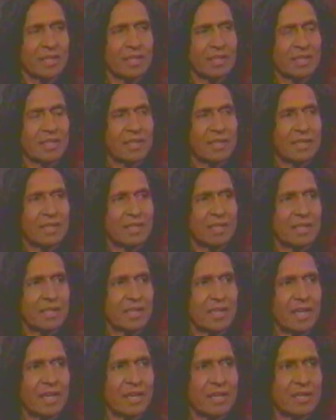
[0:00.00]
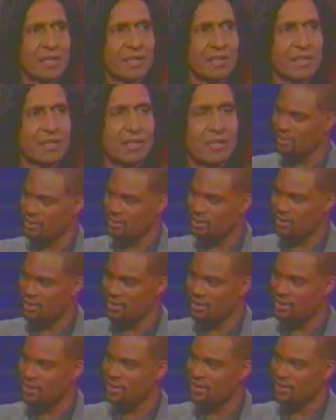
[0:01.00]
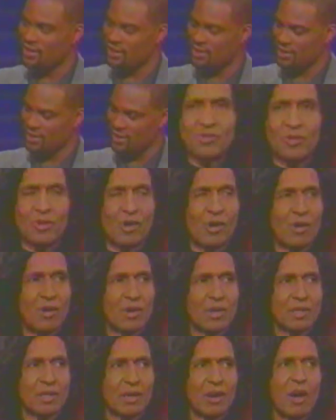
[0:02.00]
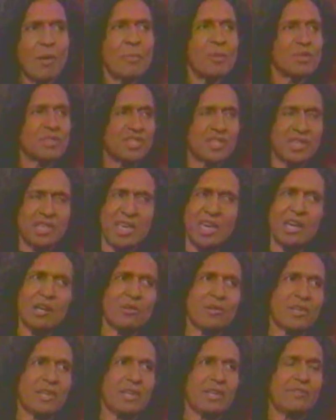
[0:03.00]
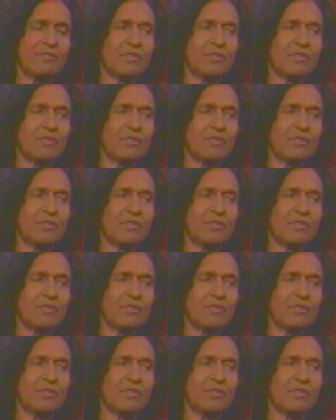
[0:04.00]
Uh, what was he like and when you met him? Charismatic, strong, almost scary.